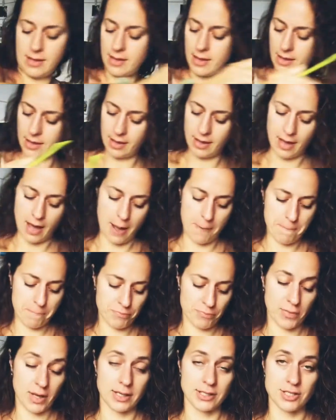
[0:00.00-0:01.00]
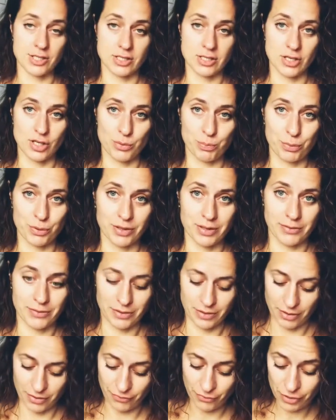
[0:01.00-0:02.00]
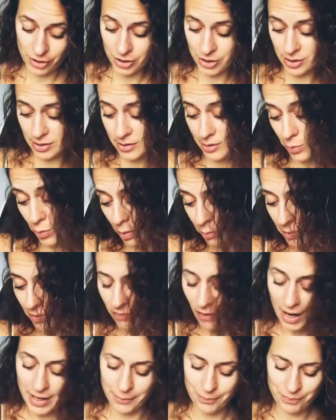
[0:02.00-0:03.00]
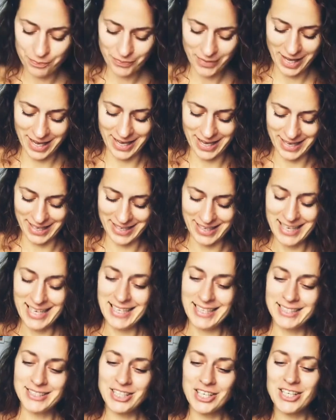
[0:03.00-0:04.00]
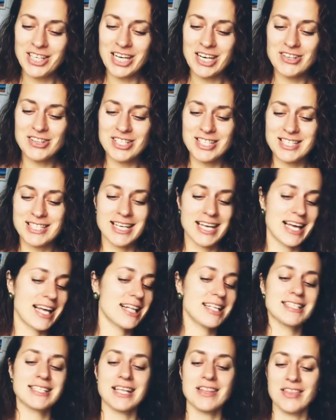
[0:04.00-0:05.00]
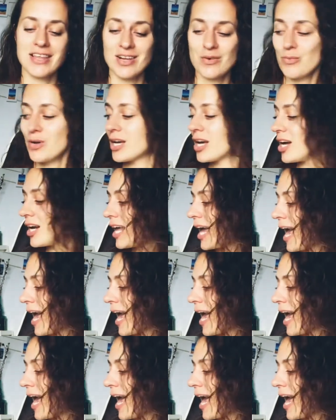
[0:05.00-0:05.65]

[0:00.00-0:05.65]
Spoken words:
yeah, I'm just gonna put it in the fridge and it will be fine. Tearing out the scales, then we're gonna